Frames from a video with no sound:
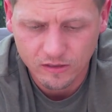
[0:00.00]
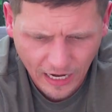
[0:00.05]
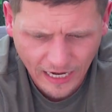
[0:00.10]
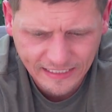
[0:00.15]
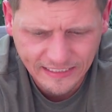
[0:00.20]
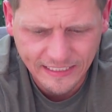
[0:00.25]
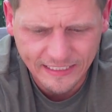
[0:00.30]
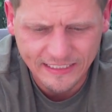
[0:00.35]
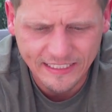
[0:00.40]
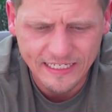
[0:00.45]

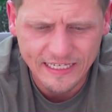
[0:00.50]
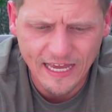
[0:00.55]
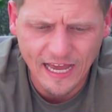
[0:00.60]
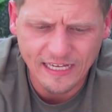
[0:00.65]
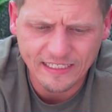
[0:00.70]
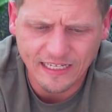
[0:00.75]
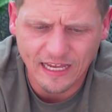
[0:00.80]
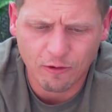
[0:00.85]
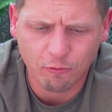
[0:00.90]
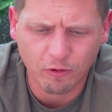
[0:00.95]
Isaac T
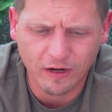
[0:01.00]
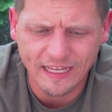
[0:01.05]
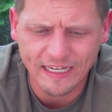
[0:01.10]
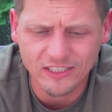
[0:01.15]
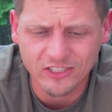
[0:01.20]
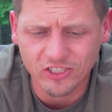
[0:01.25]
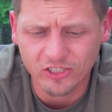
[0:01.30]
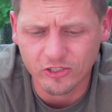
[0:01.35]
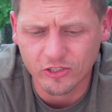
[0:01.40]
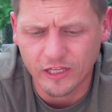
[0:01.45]
asks, at what
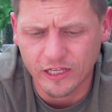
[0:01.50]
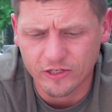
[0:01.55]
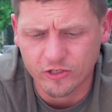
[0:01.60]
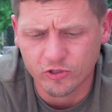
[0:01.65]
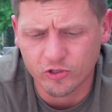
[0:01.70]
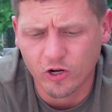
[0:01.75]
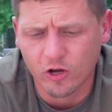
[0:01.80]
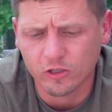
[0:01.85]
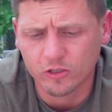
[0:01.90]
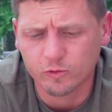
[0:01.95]
age do you let
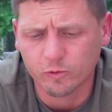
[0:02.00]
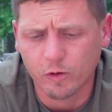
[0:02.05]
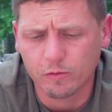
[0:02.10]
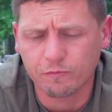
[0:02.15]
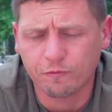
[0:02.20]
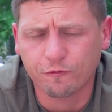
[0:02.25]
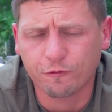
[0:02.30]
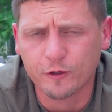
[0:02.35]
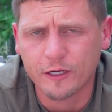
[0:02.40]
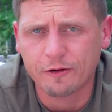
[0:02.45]
your dogs
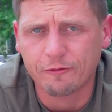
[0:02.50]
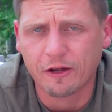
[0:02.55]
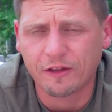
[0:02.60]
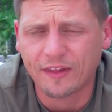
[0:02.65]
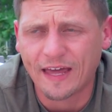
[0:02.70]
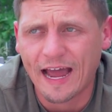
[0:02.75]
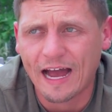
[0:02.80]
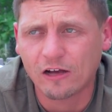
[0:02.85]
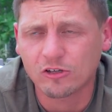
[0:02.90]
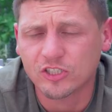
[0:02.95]
roam free
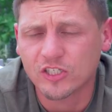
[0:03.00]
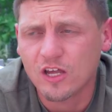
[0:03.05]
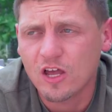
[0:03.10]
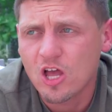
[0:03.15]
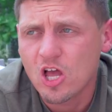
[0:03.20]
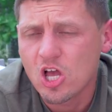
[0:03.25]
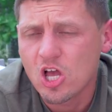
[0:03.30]
around the house?